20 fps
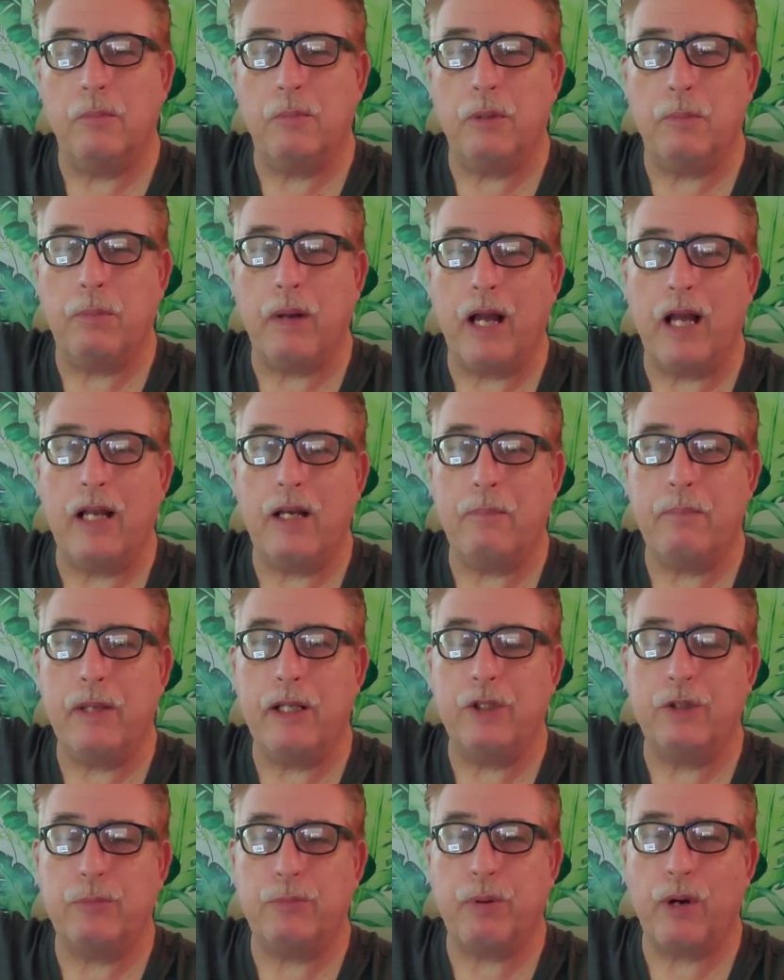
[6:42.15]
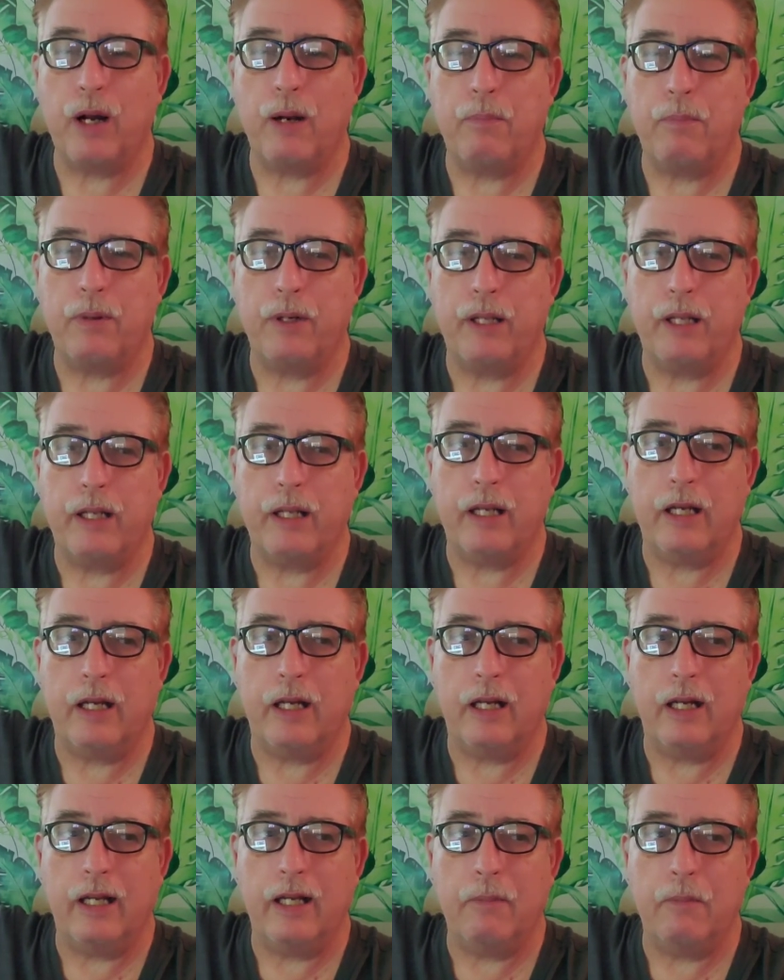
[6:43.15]
But buying a piece of property
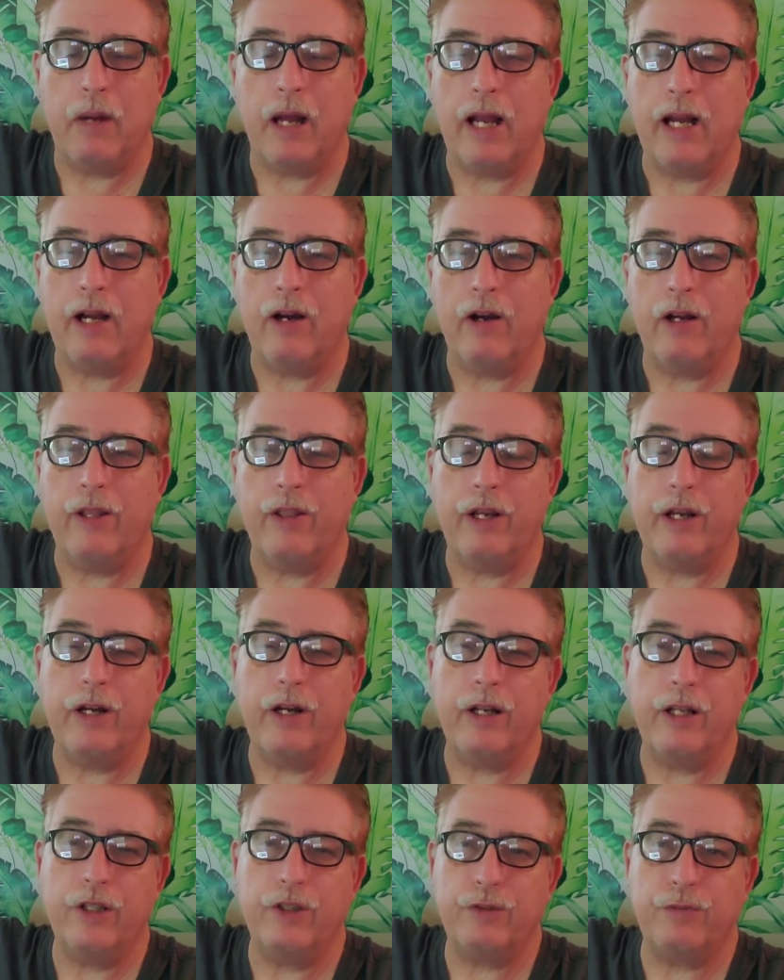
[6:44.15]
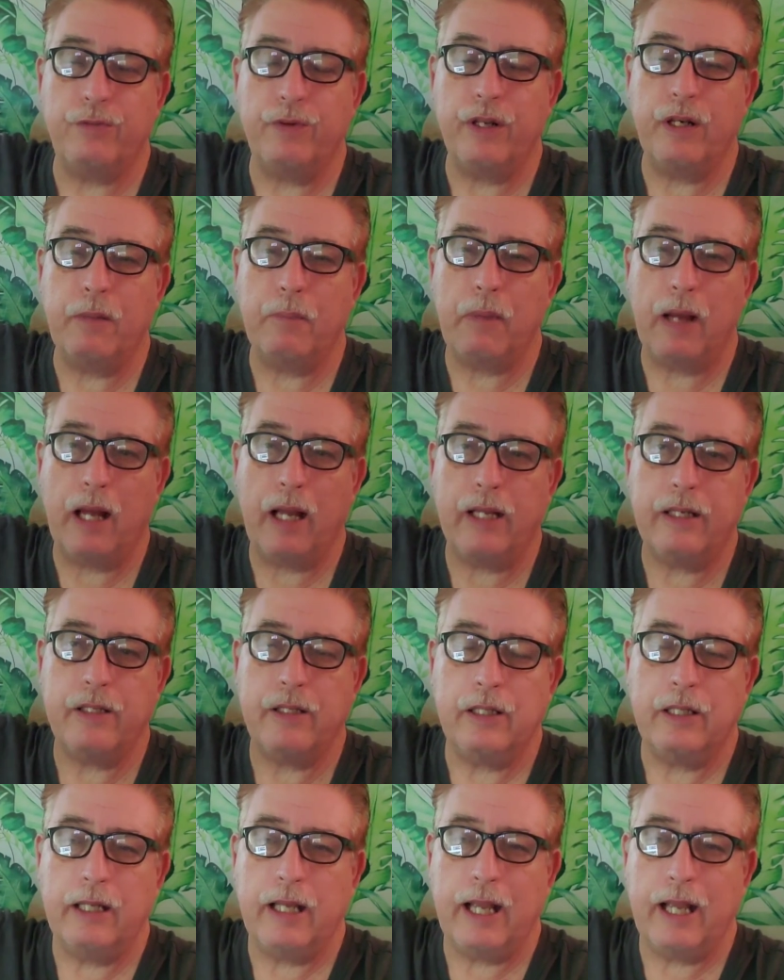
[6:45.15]
in my area, there is a friend of mine
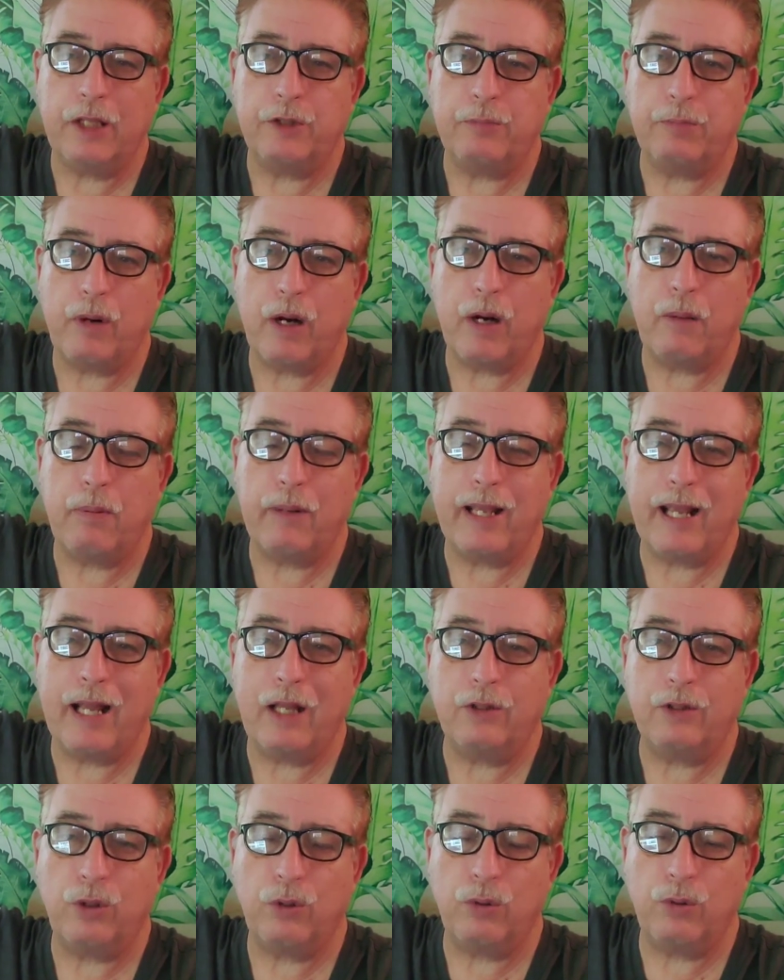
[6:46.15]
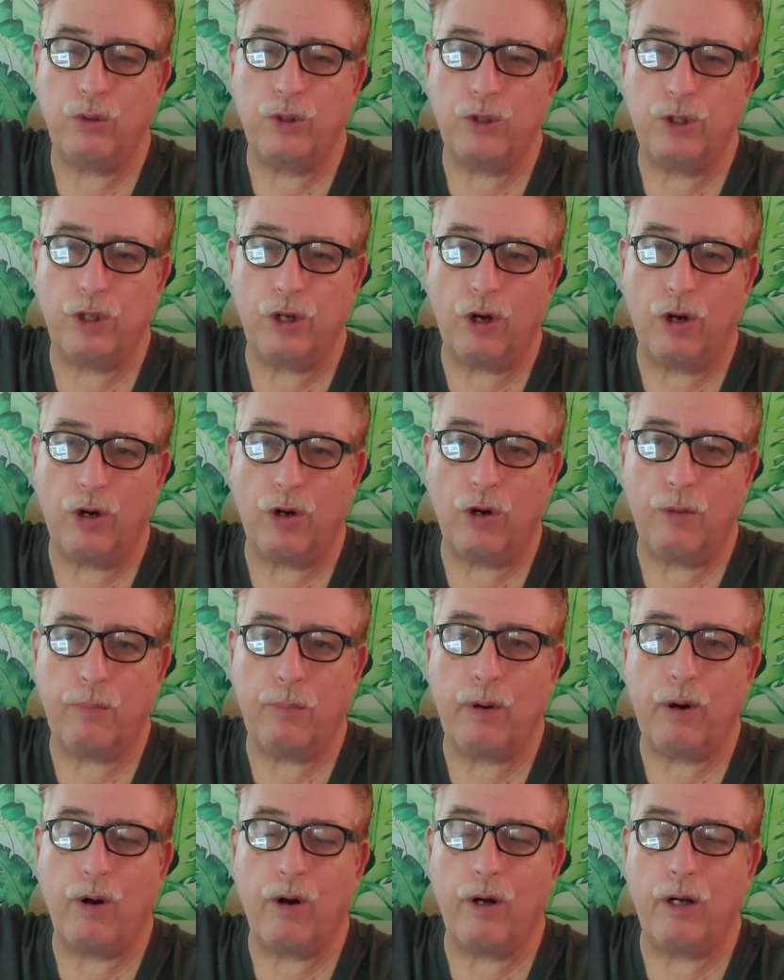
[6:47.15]
has property out towards our
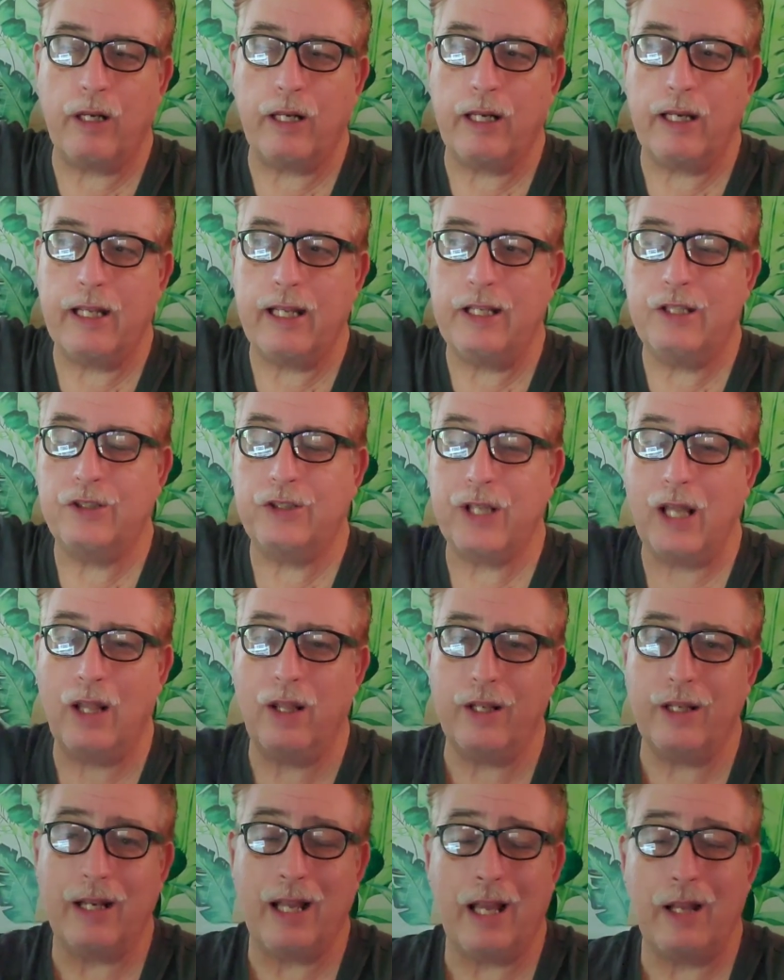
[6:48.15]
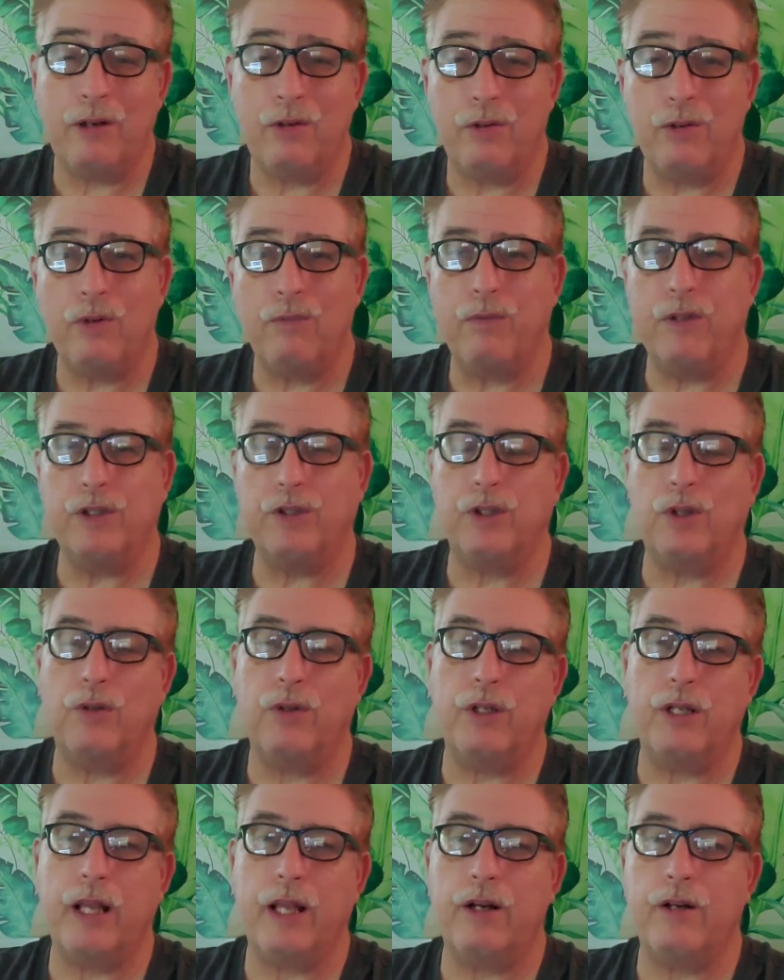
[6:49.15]
park, and he's selling it. I don't know if he
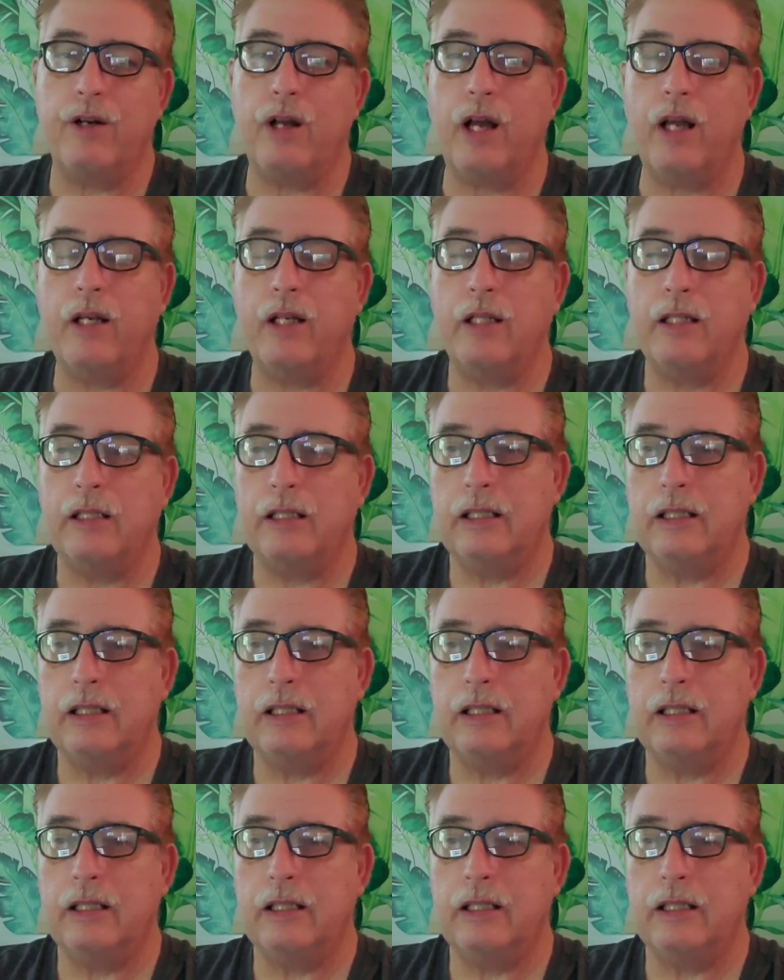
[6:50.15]
sold it yet or not.